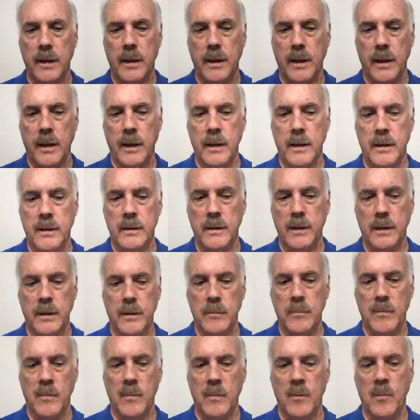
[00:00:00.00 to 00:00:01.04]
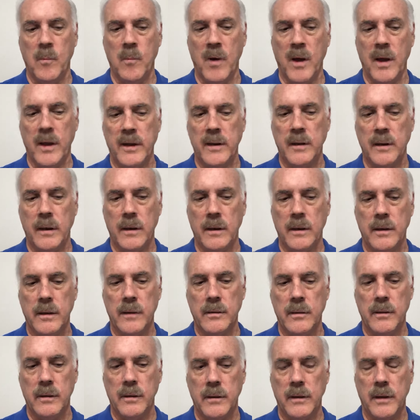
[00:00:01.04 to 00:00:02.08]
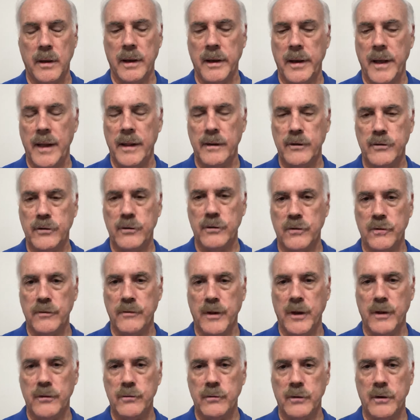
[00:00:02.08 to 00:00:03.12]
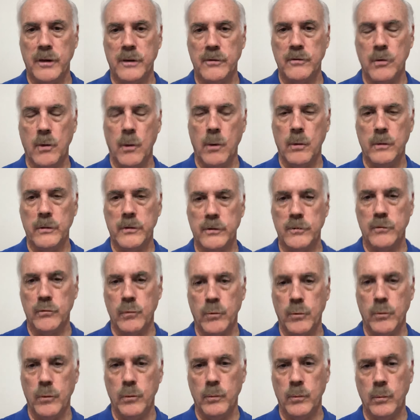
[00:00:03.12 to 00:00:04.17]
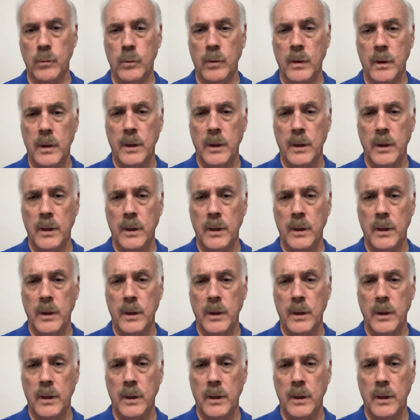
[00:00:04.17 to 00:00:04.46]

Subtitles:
and my analysis of yesterday is holding true,